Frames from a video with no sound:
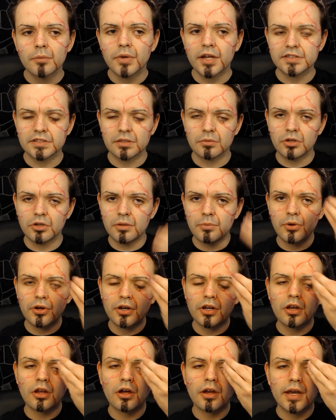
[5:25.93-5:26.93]
Plus I'm going to be
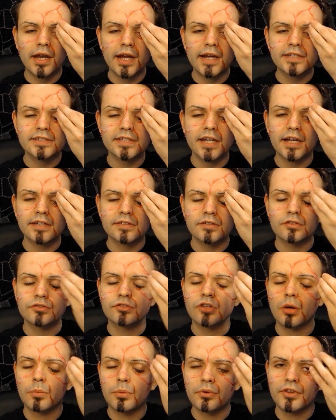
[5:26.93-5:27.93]
putting a lot of latex
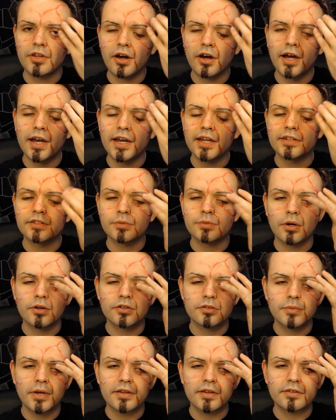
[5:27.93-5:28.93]
on top of the eyelid as
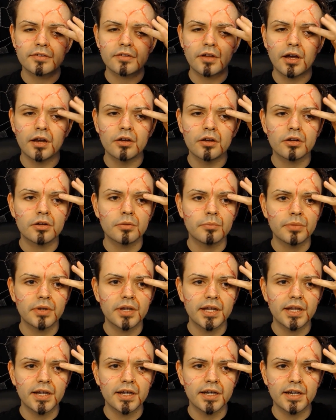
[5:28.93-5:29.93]
well to make this eye look
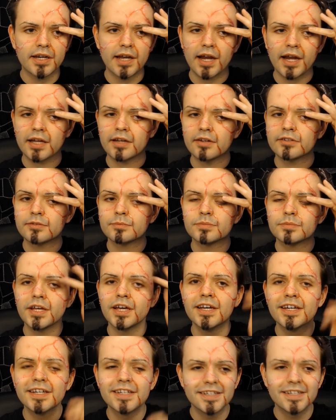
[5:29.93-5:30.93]
completely
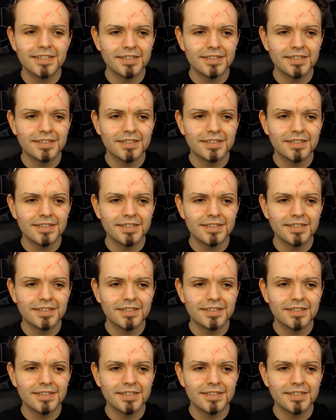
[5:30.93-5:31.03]
knackered.